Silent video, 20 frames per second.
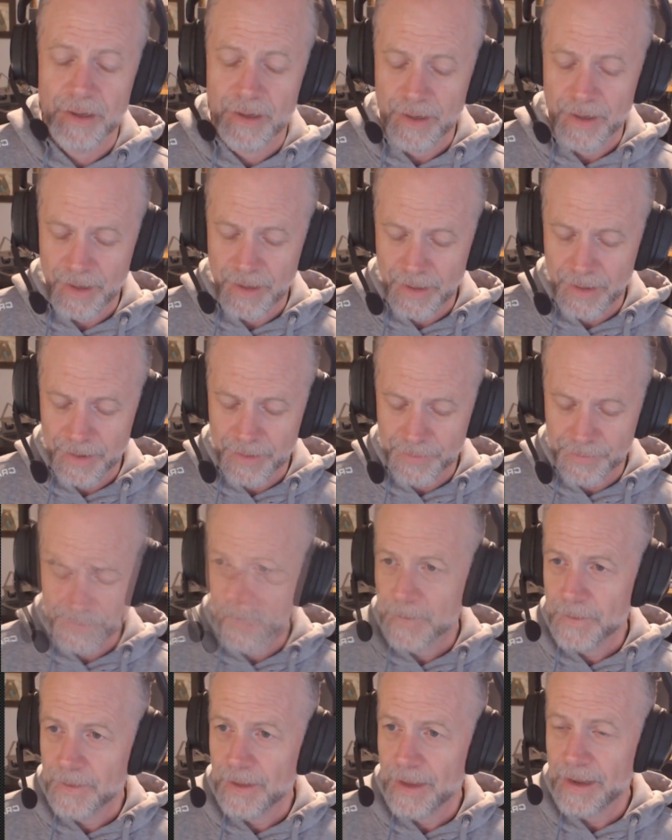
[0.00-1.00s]

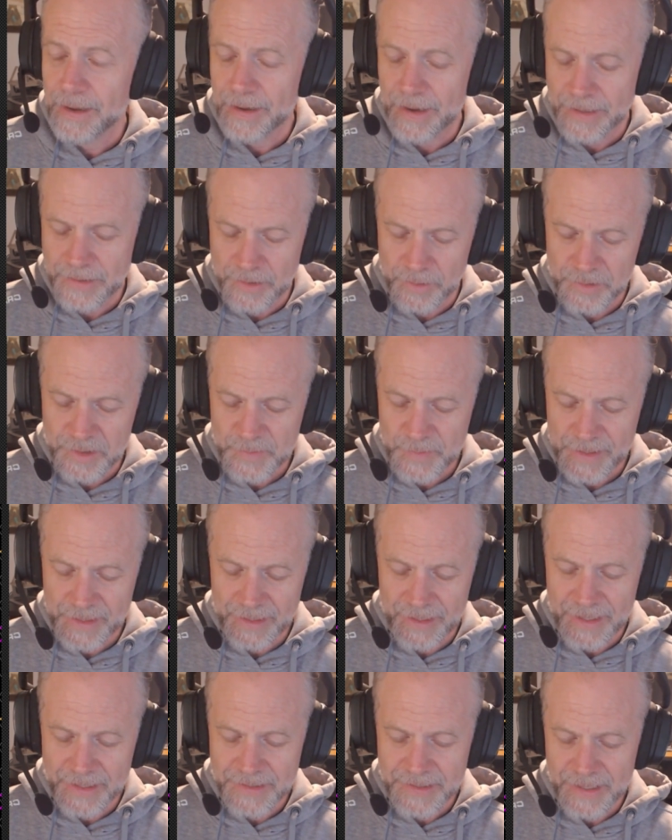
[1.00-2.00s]
I don't spend a
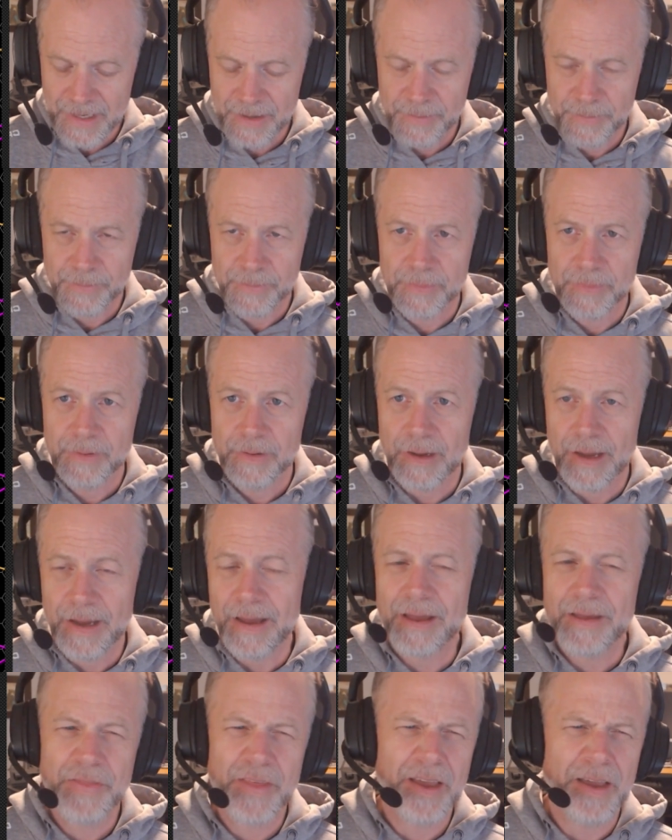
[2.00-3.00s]
lot of time.
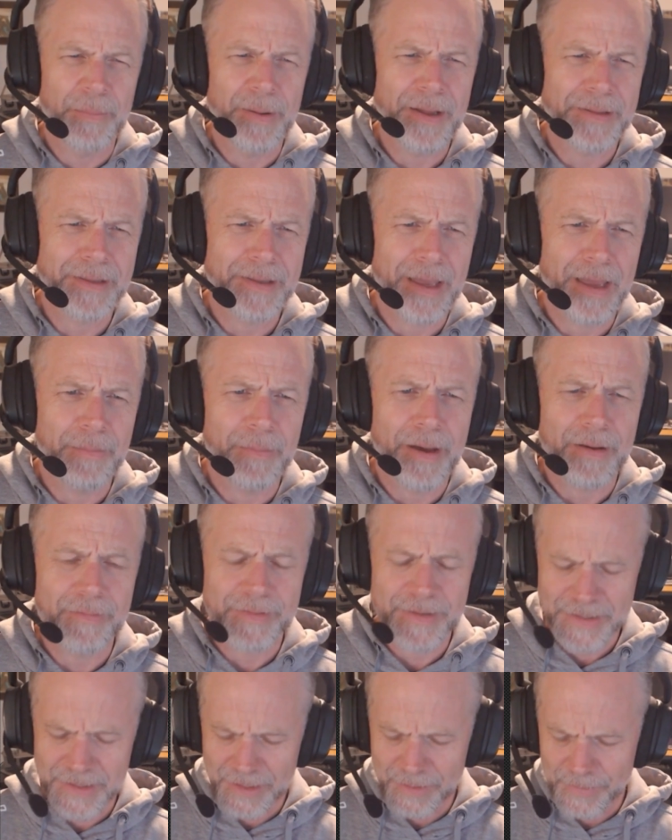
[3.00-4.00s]
I think about the game,
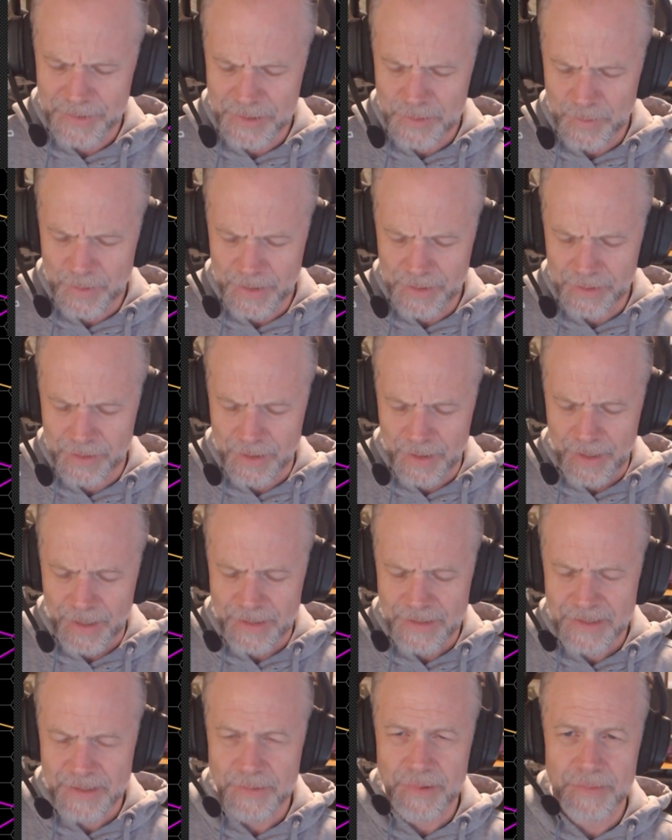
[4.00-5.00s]
obviously, in between.
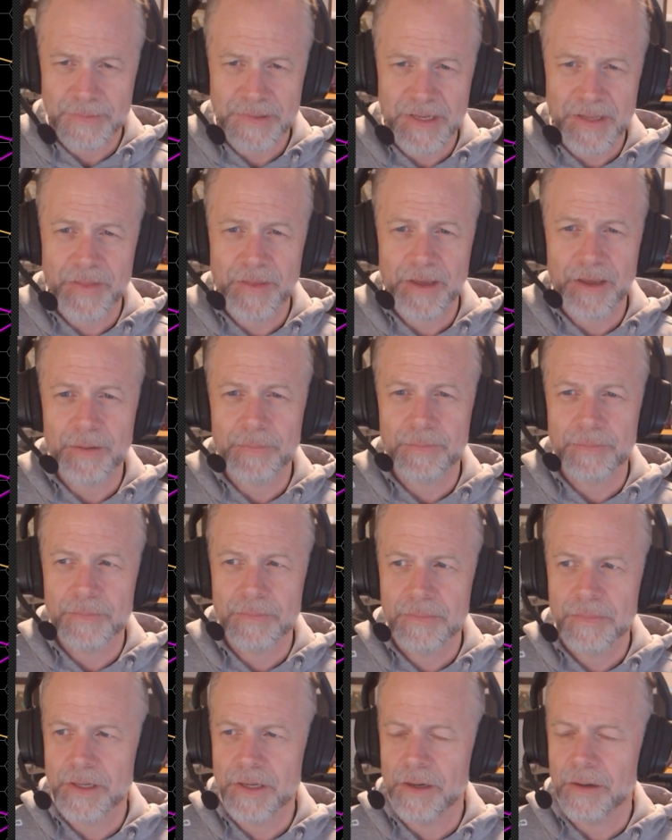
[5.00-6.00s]
And sometimes I think up,
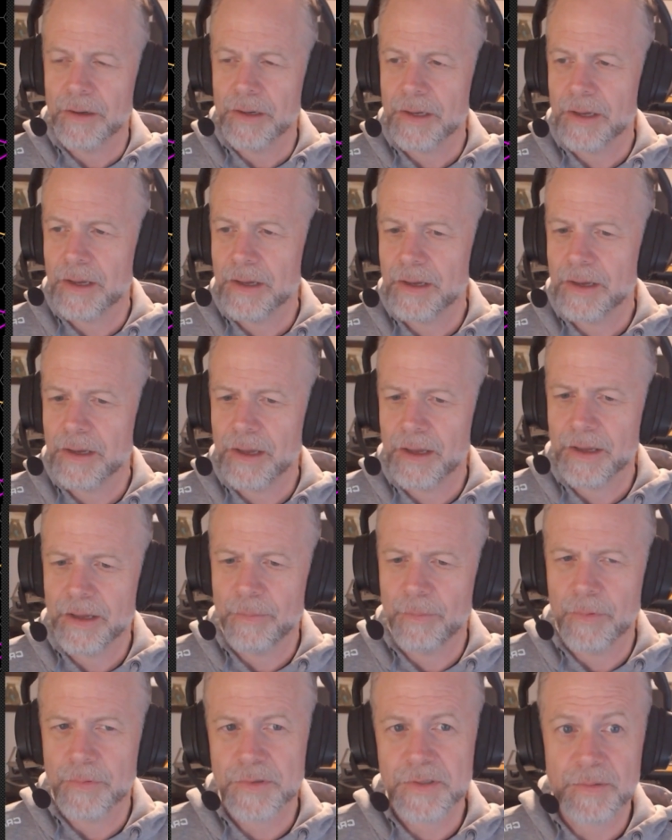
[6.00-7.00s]
I come
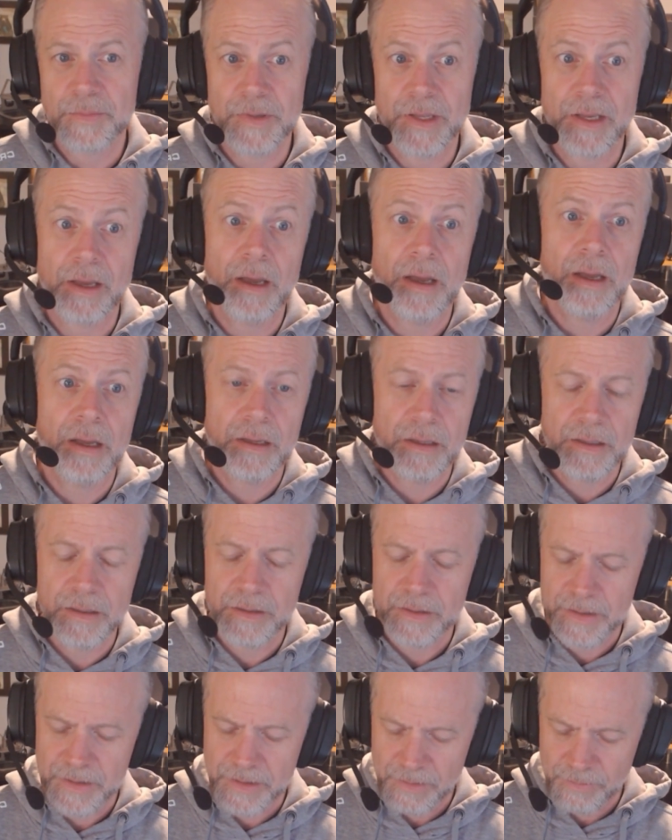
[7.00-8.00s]
up with some like, oh, yeah,
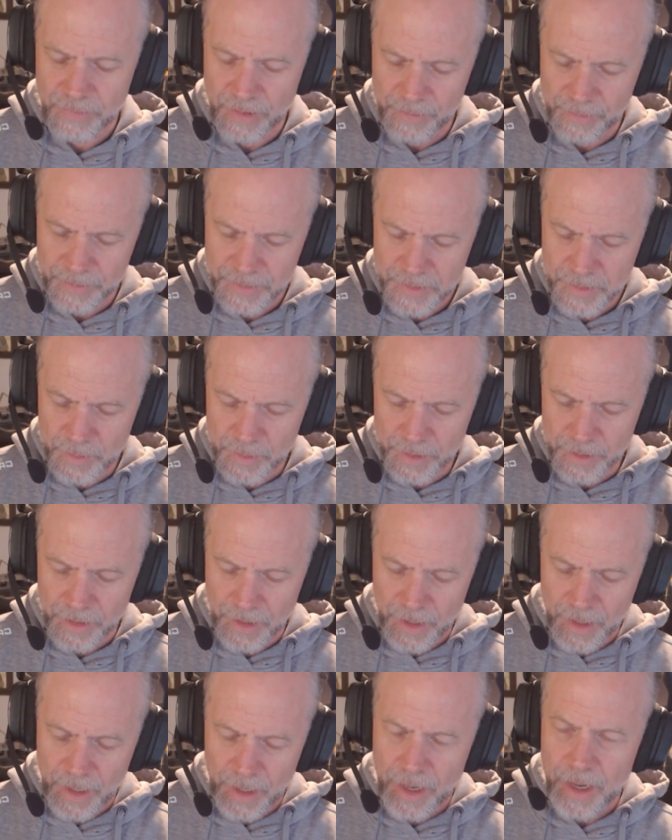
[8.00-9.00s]
that's probably what's going
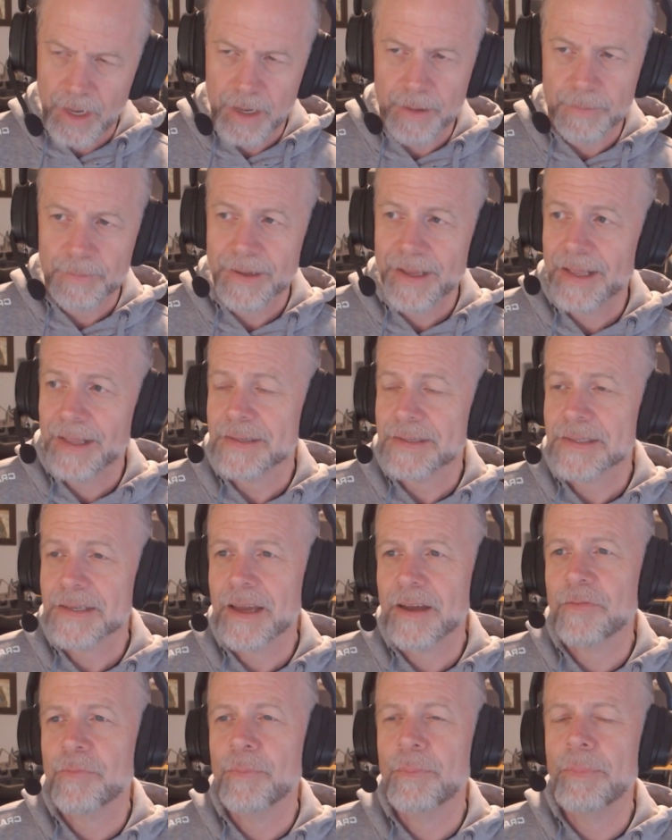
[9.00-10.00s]
on, kind of
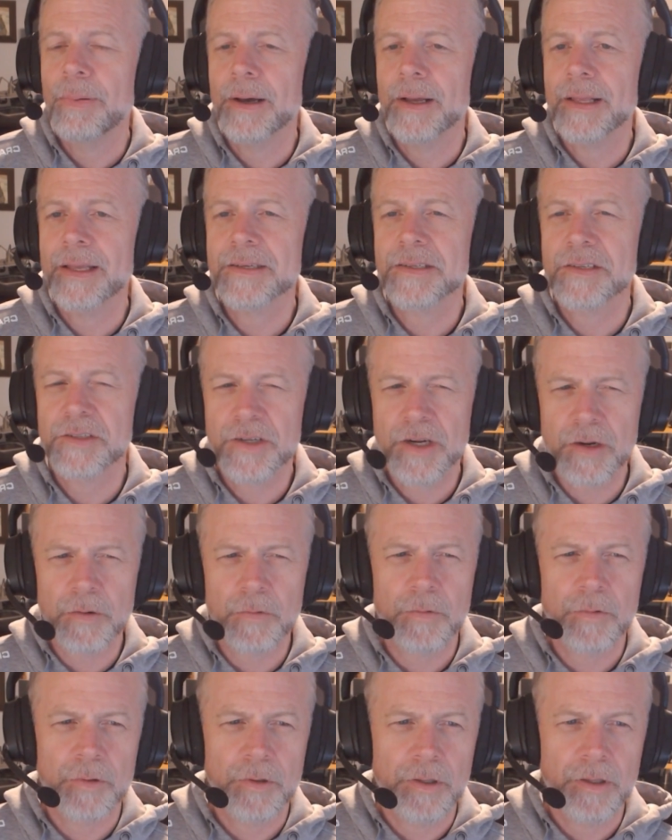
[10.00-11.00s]
stuff. But as a general
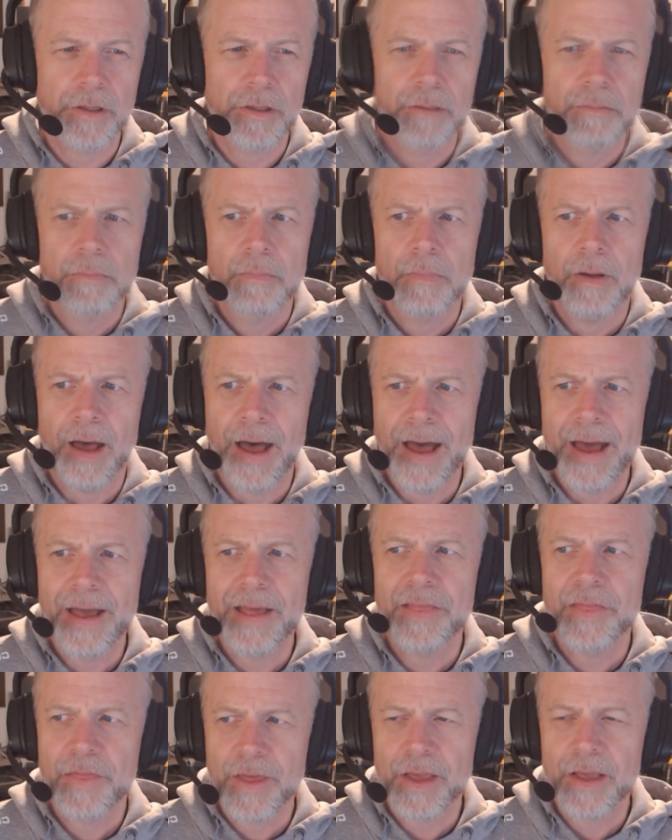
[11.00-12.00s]
rule,
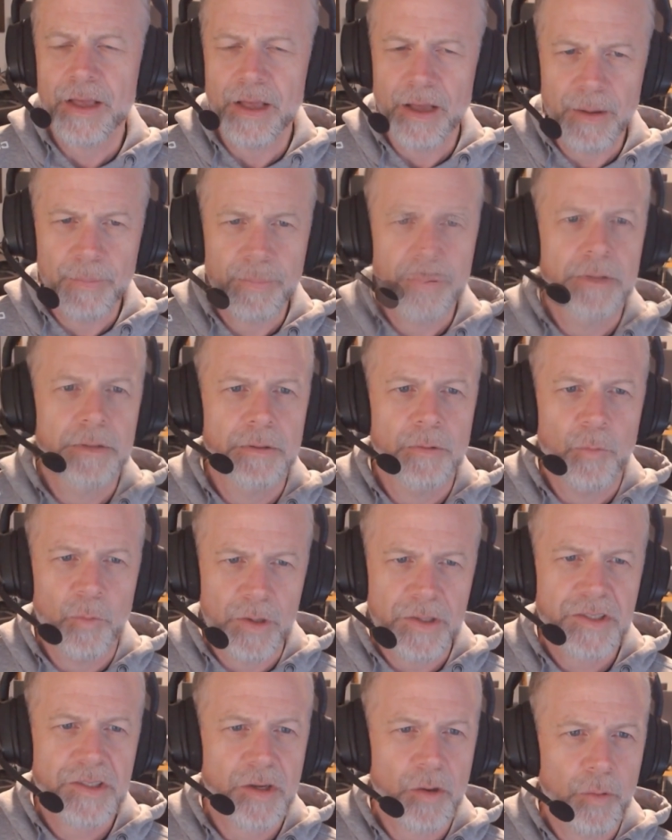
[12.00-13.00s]
I think up
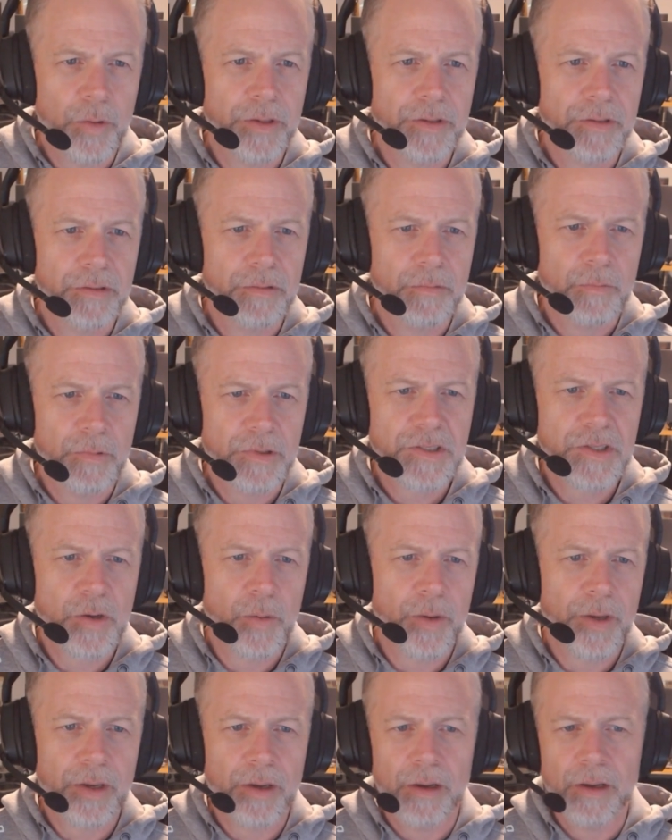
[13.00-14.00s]
what's
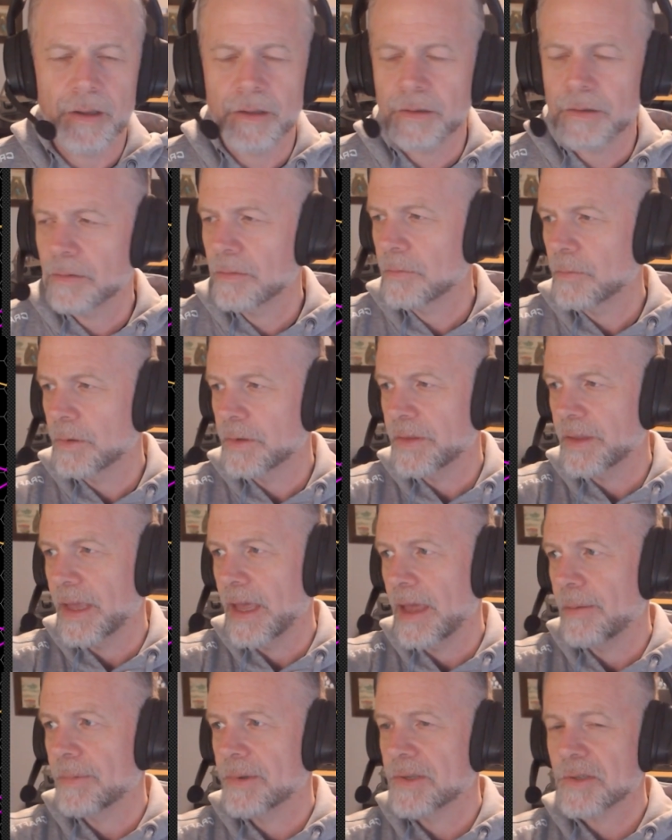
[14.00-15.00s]
going on with the
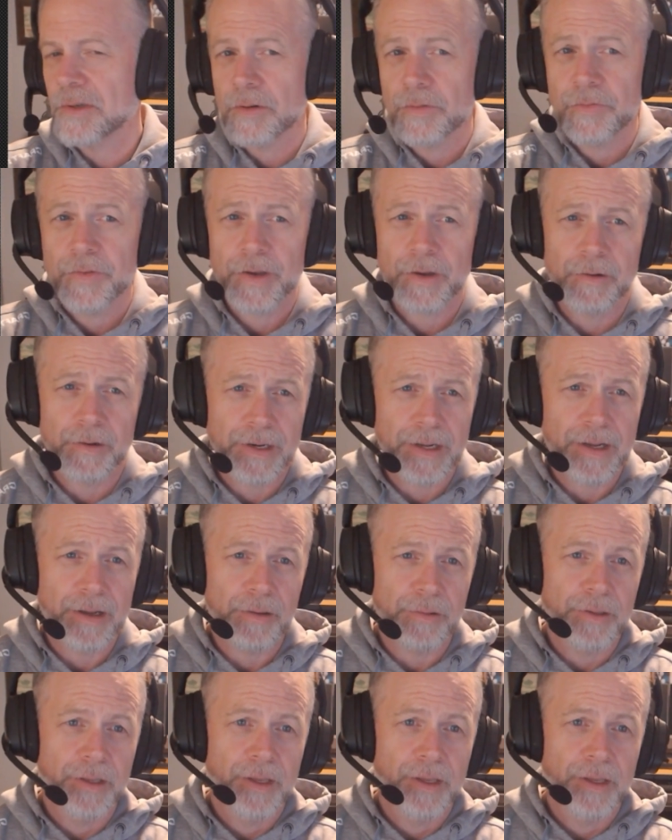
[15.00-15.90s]
game and sort of figure it out